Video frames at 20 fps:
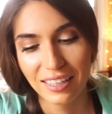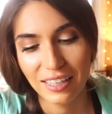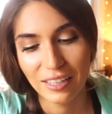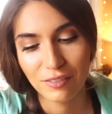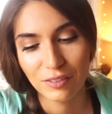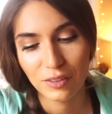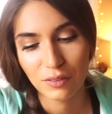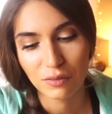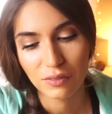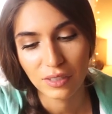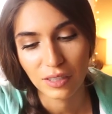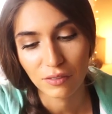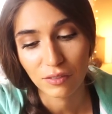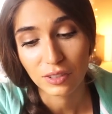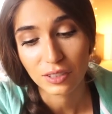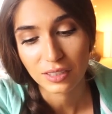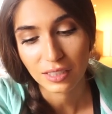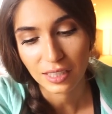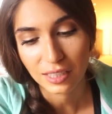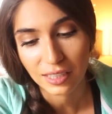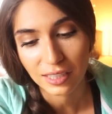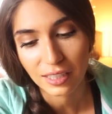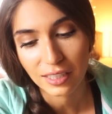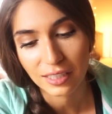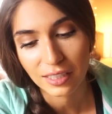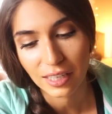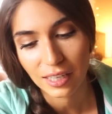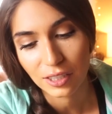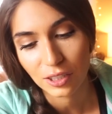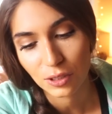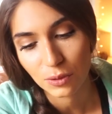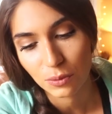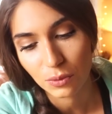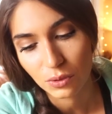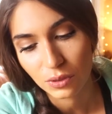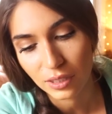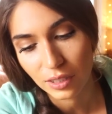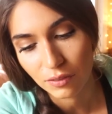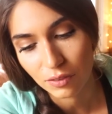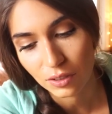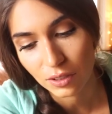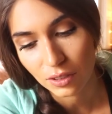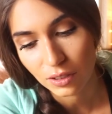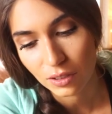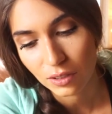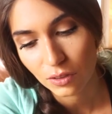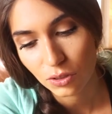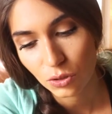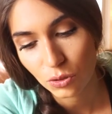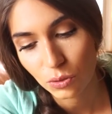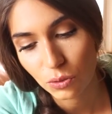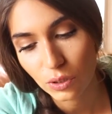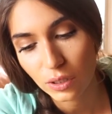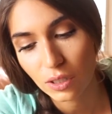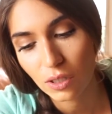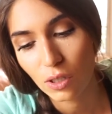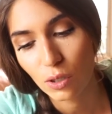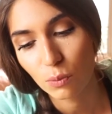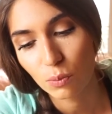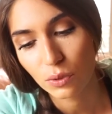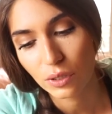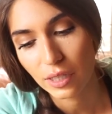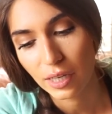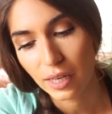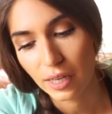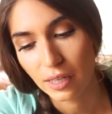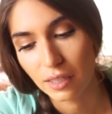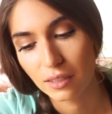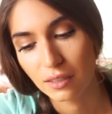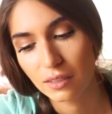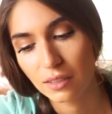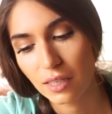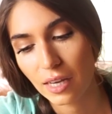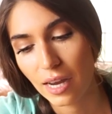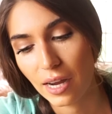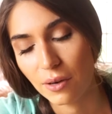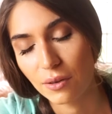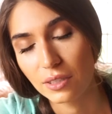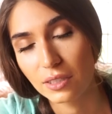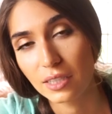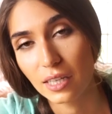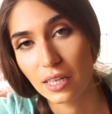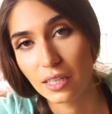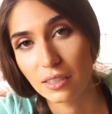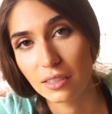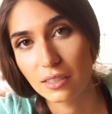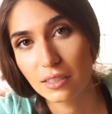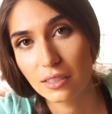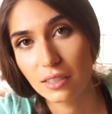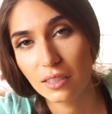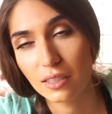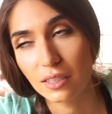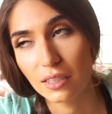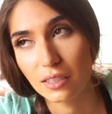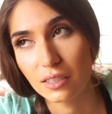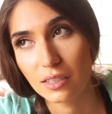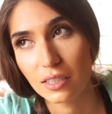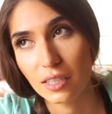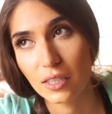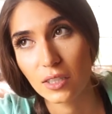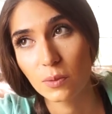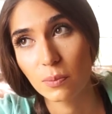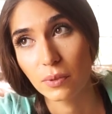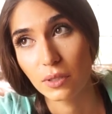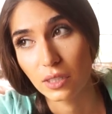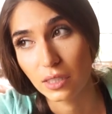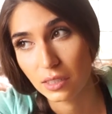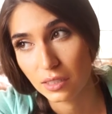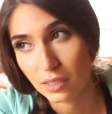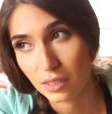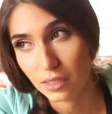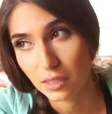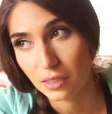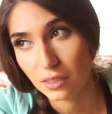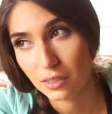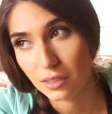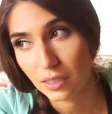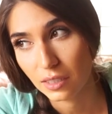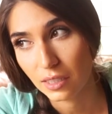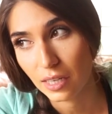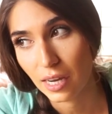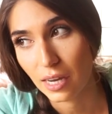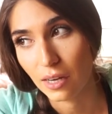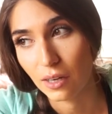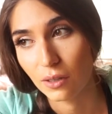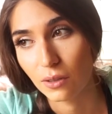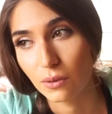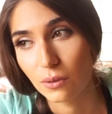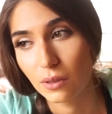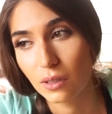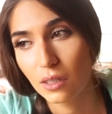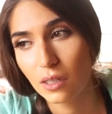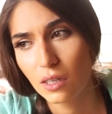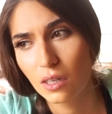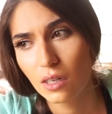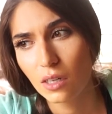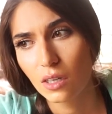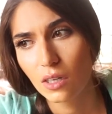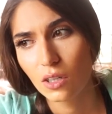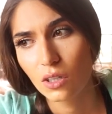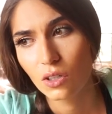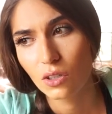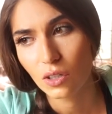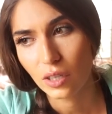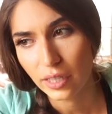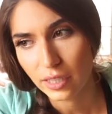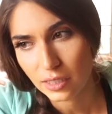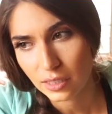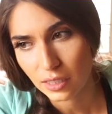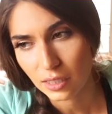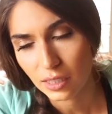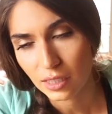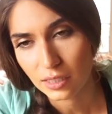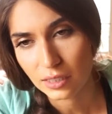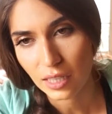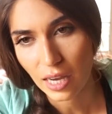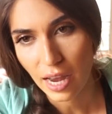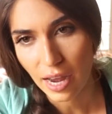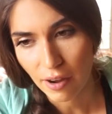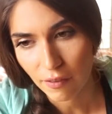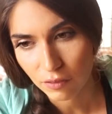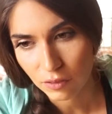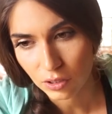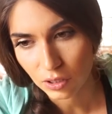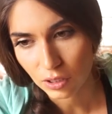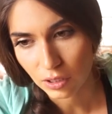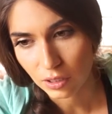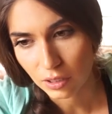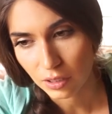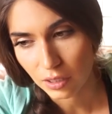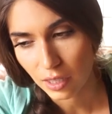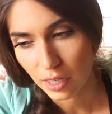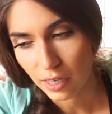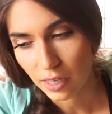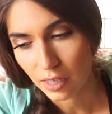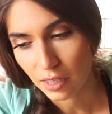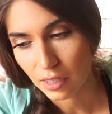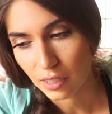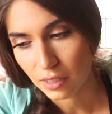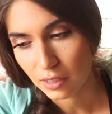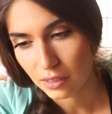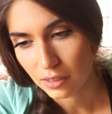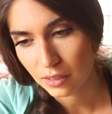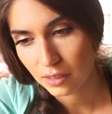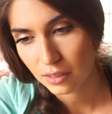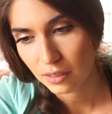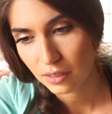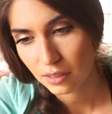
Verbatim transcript: if you've never done it, again, you will never truly comprehend how intense this experience is and how crazy it is after and